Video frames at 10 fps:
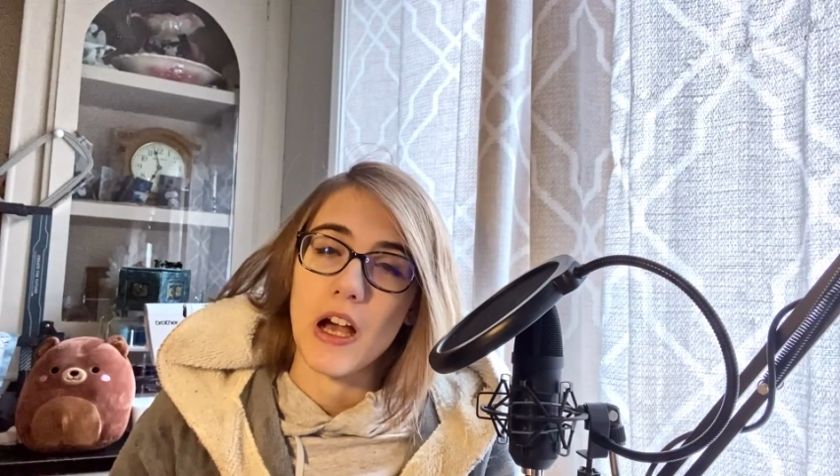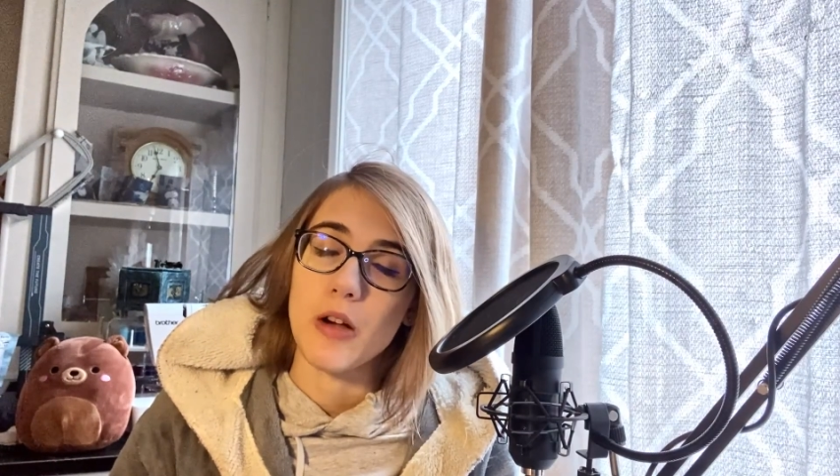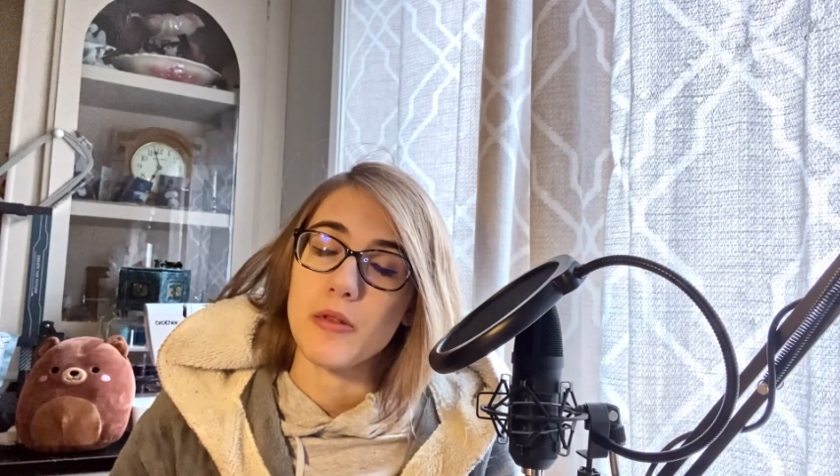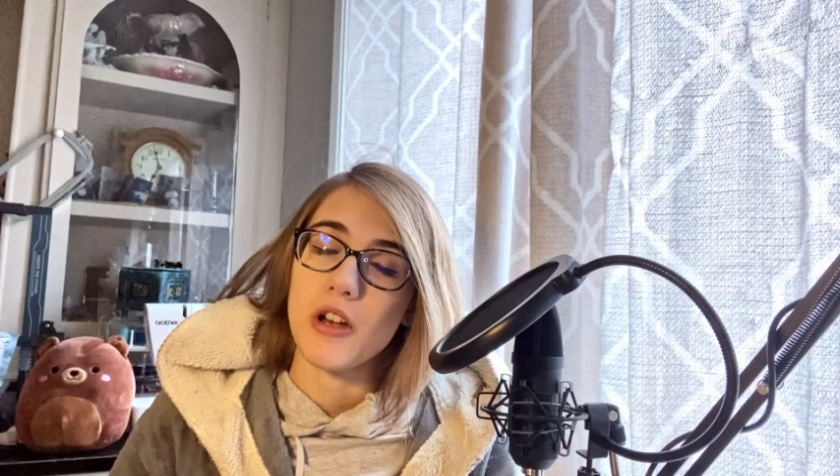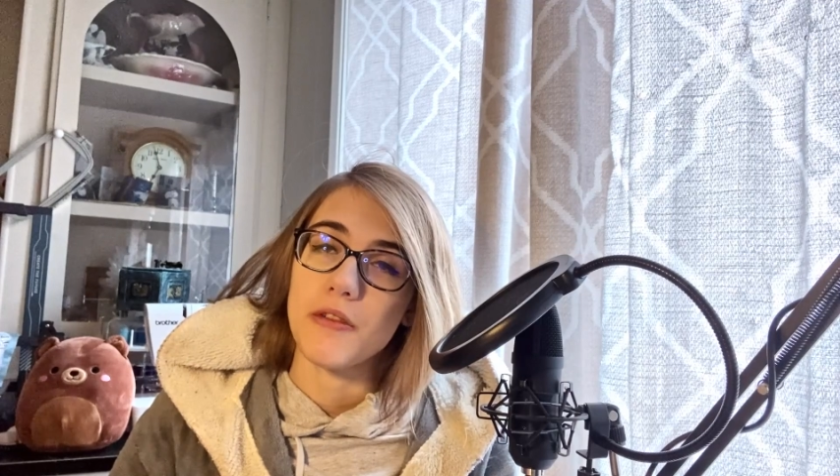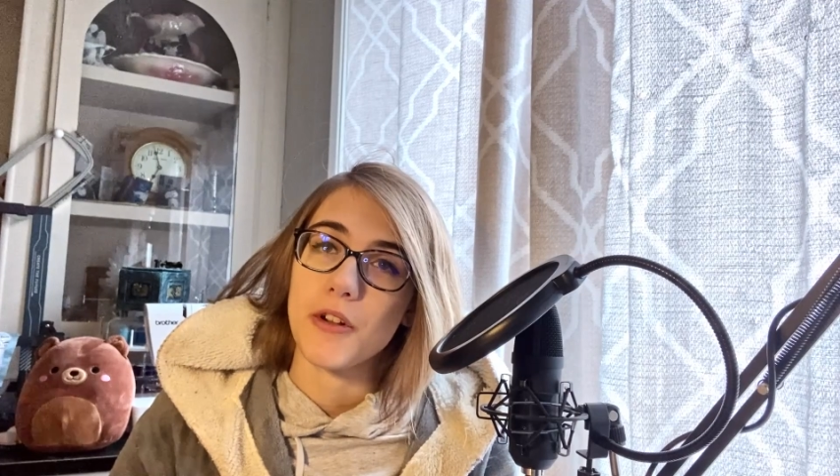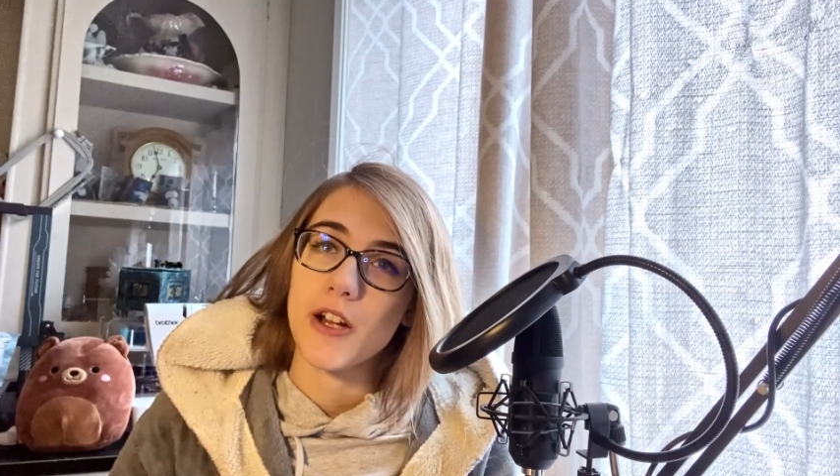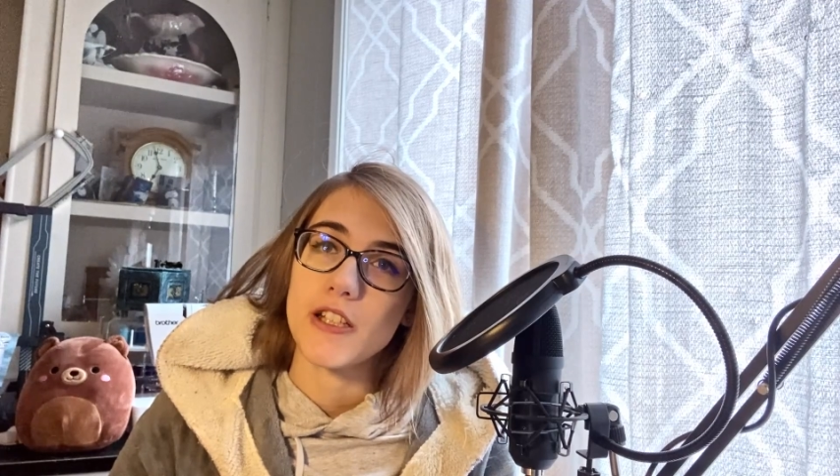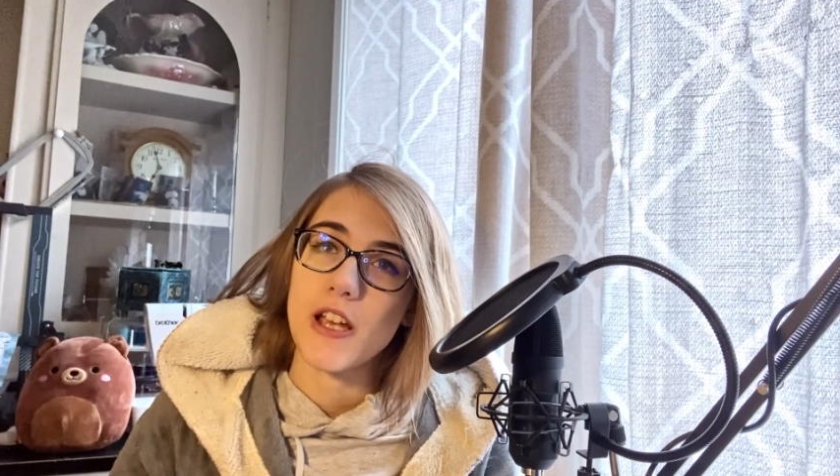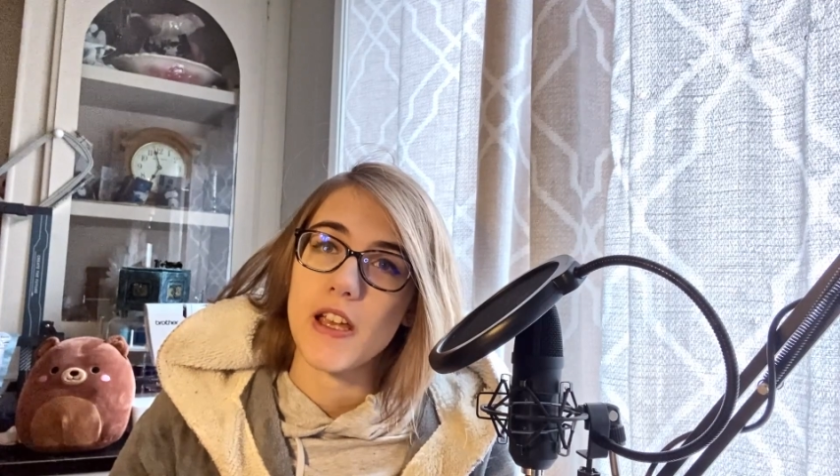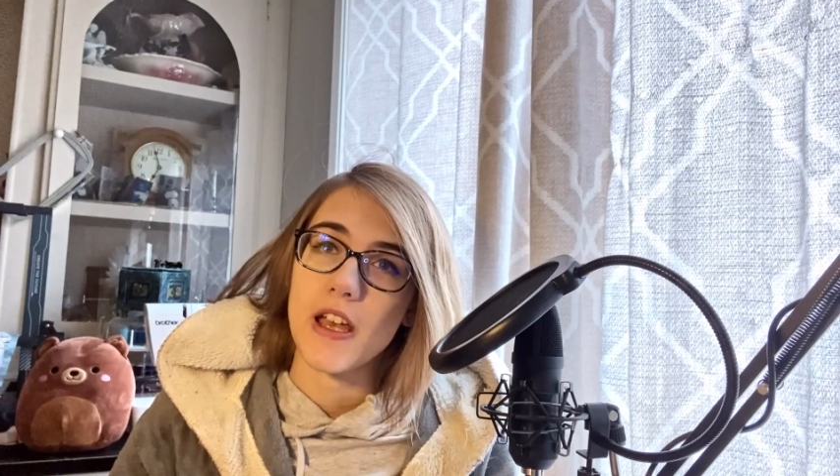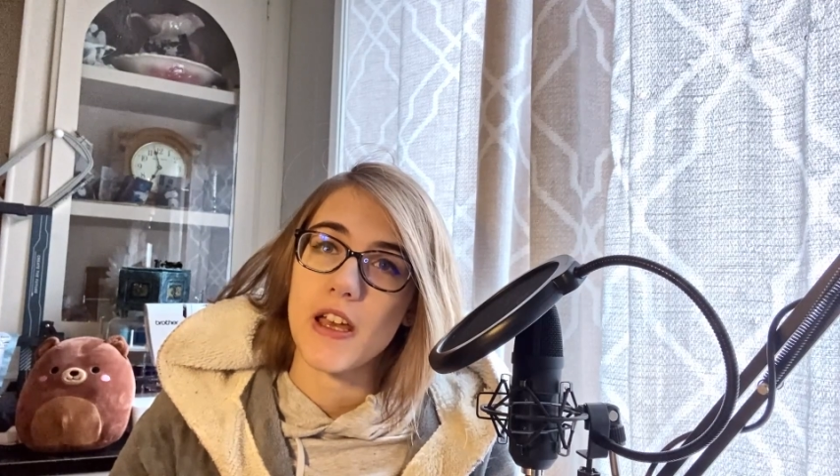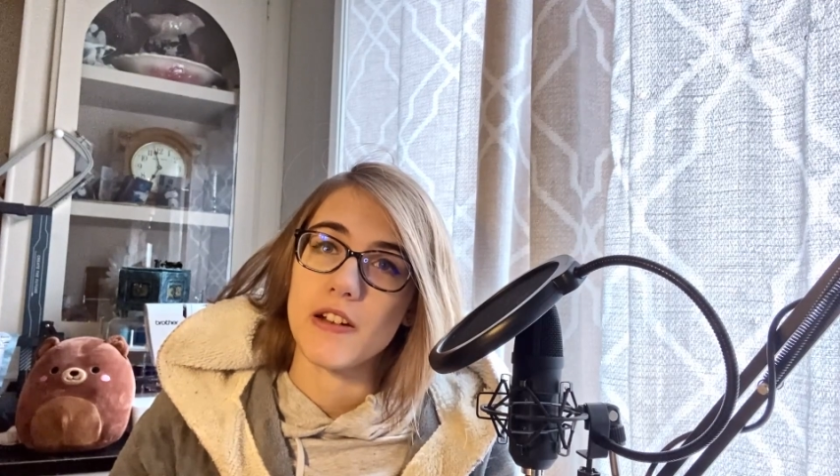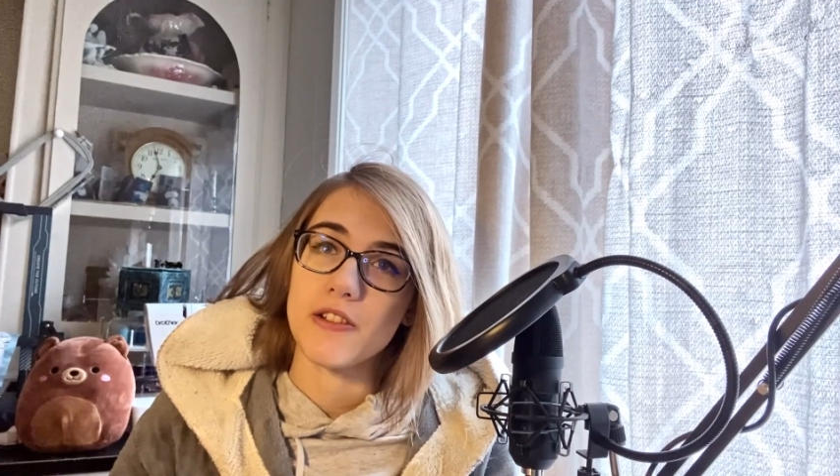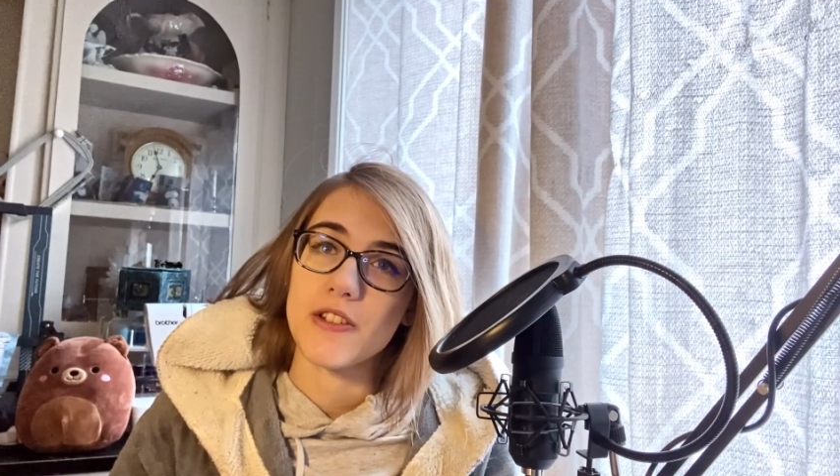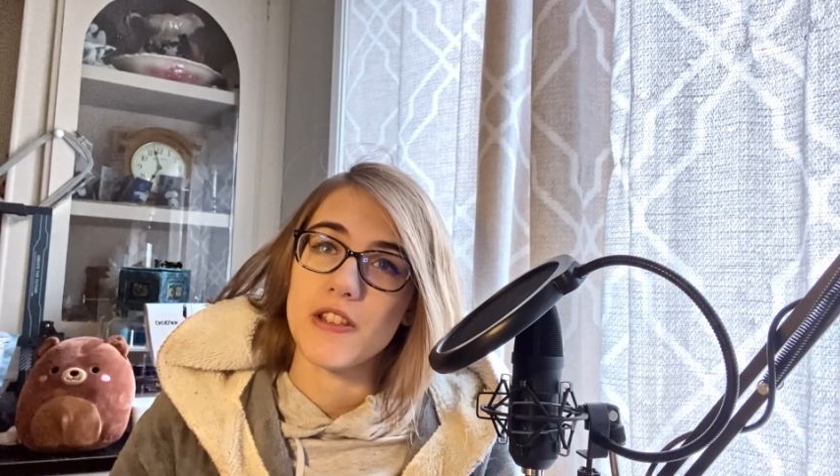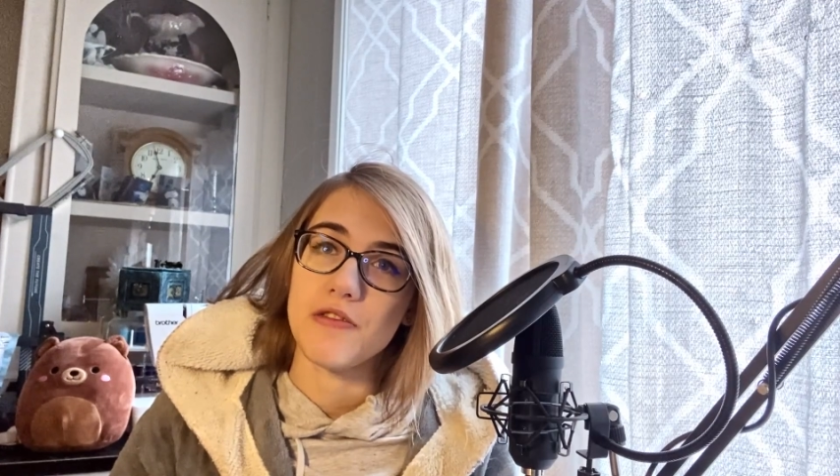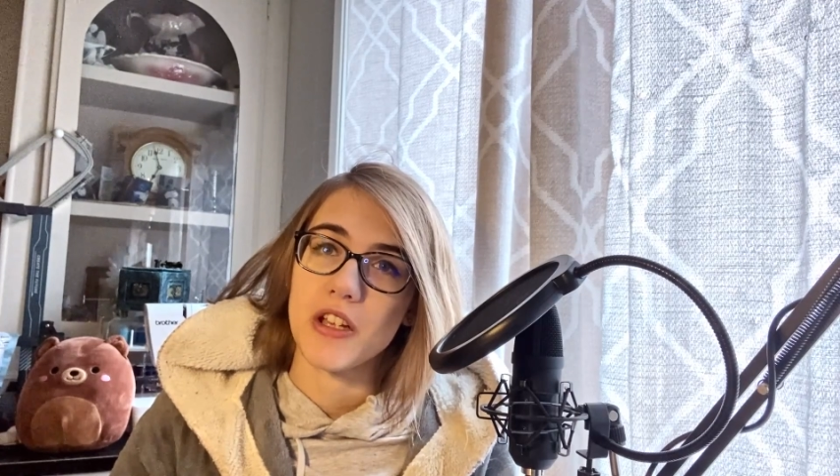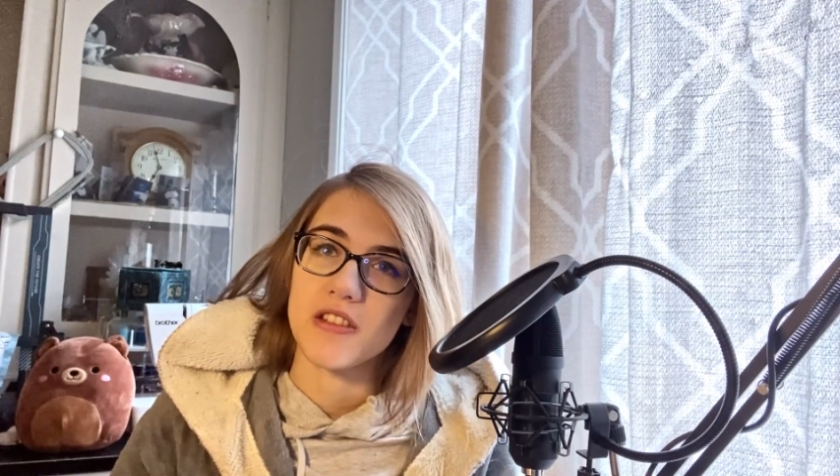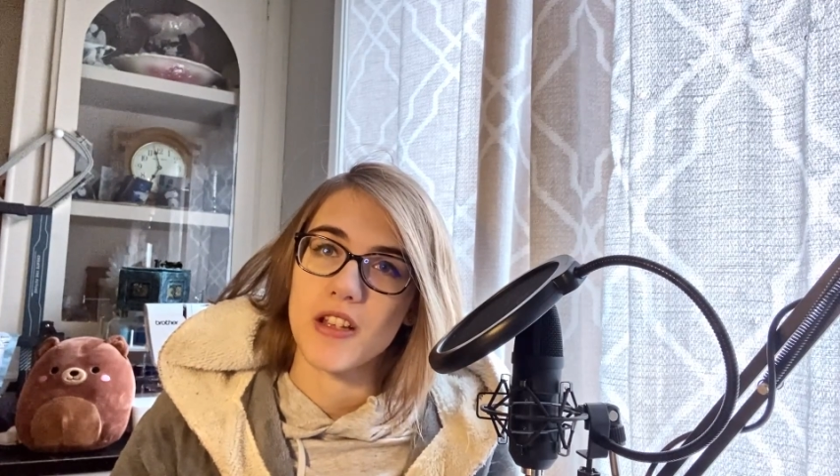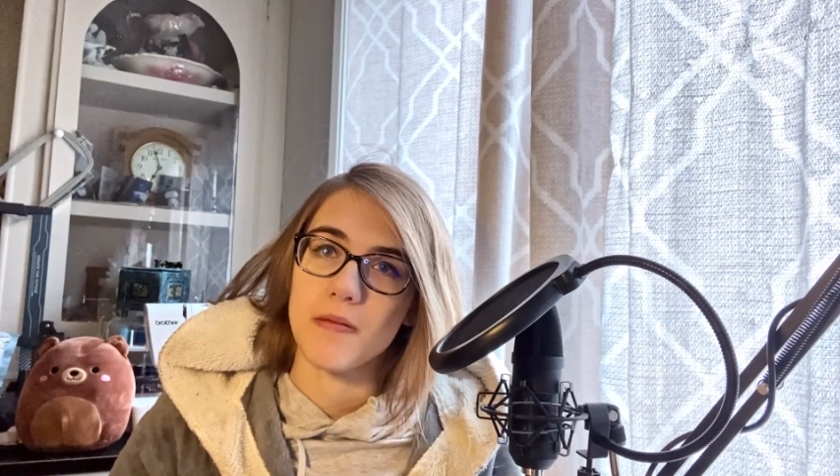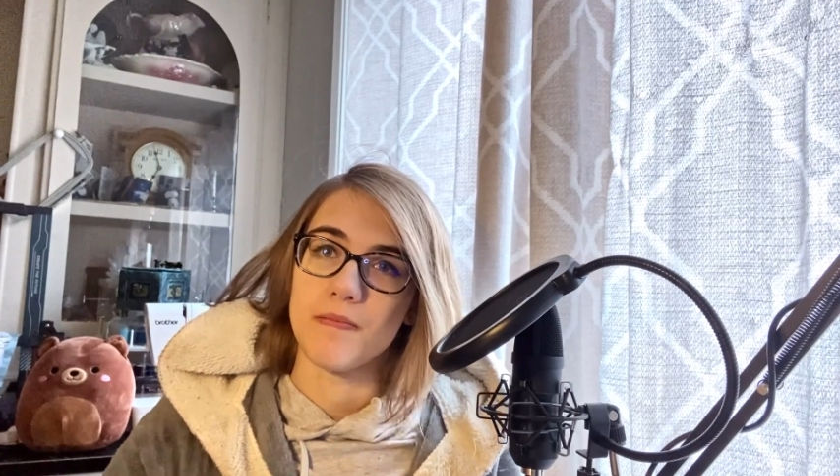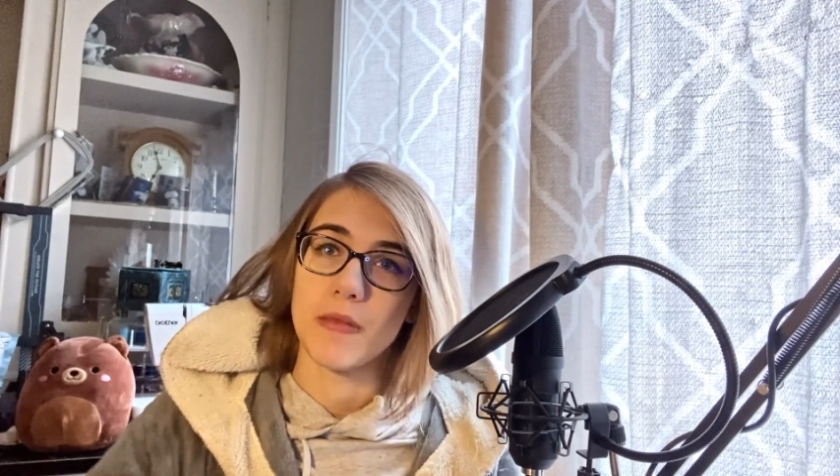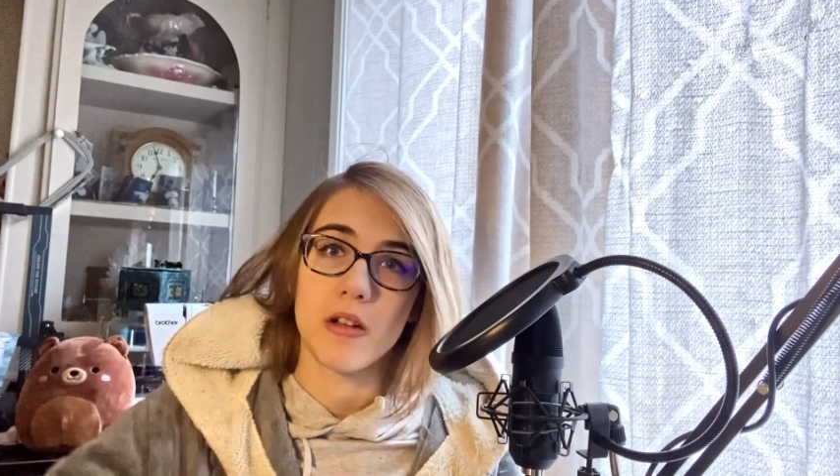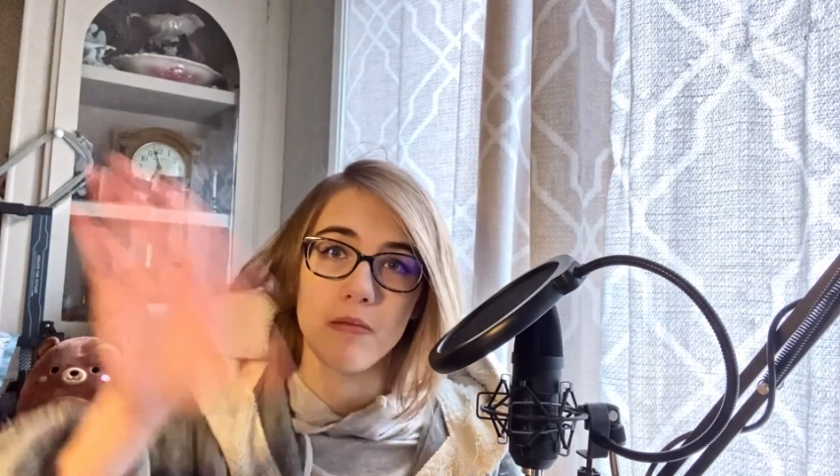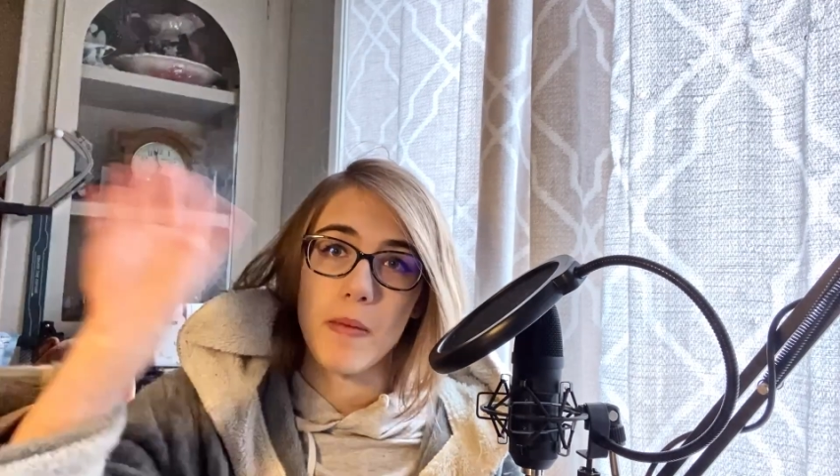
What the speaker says: I hope y'all have a great day, and I'll see you next time. Bye